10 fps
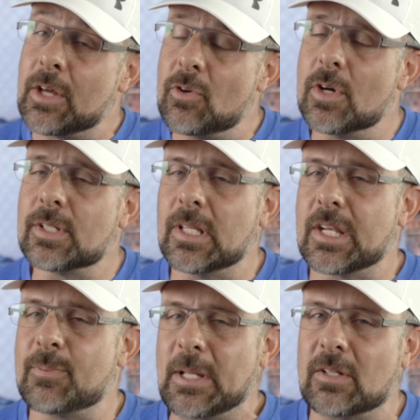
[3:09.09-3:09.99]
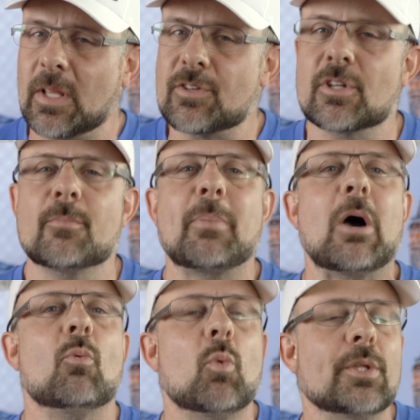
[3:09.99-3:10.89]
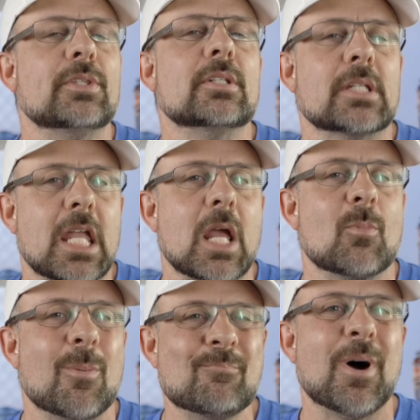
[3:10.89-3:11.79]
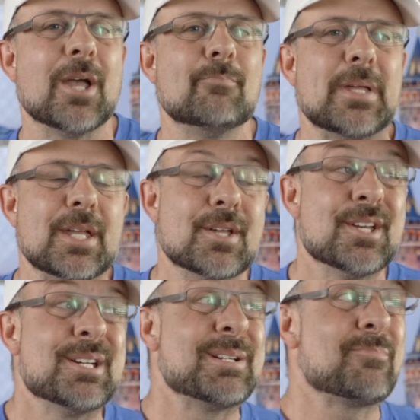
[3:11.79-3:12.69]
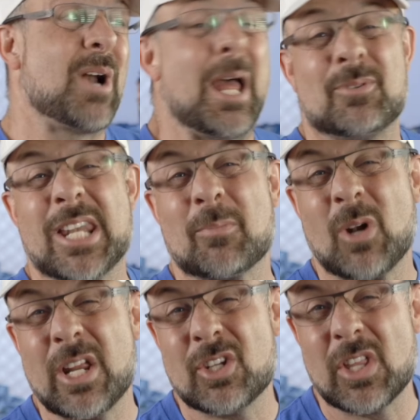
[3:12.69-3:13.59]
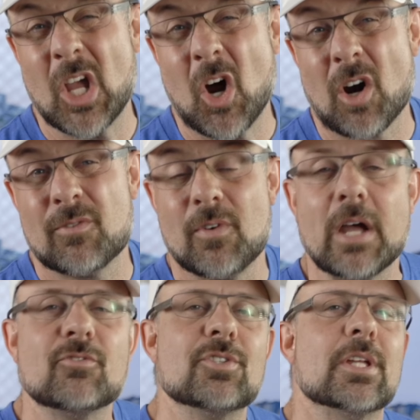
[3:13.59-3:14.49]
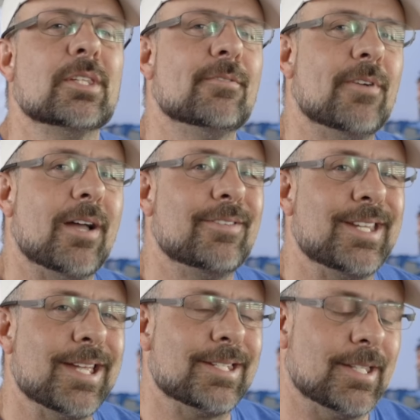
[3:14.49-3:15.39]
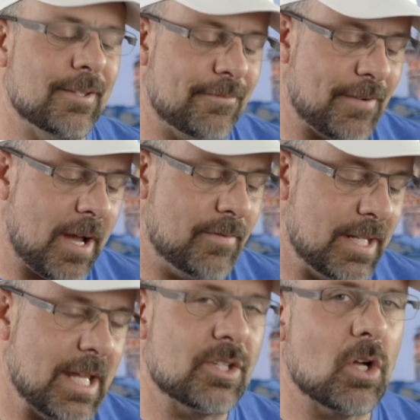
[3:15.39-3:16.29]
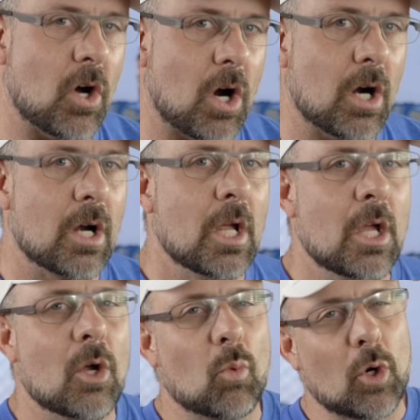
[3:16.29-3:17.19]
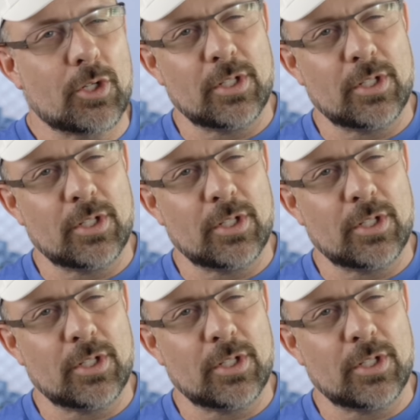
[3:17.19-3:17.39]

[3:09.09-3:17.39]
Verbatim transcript: Now, there is a lot of speculation about what this camera might be perhaps an upgrade to the R5, just like the 5DS and the 5DSR were